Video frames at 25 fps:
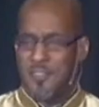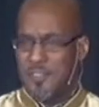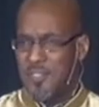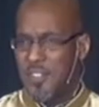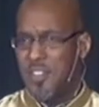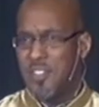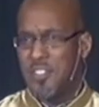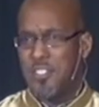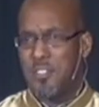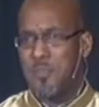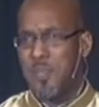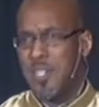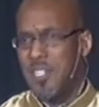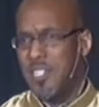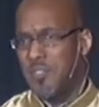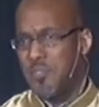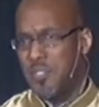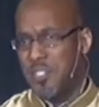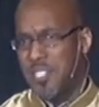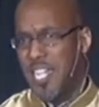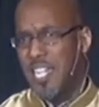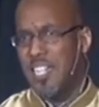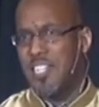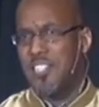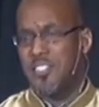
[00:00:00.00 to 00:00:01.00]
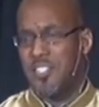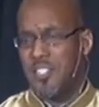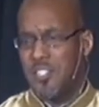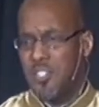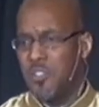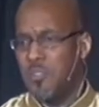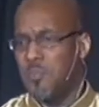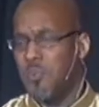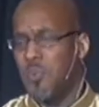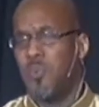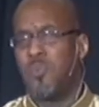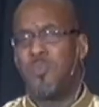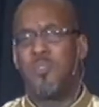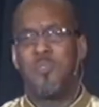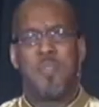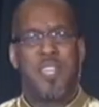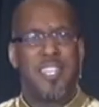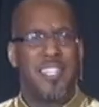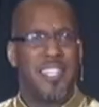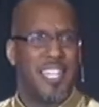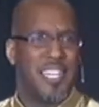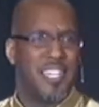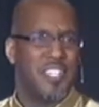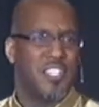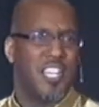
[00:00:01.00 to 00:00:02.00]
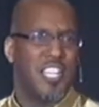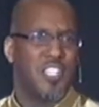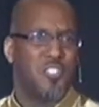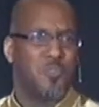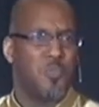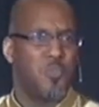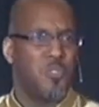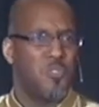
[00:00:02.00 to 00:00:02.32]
first, but telling us to do it. But when we made that adjustment,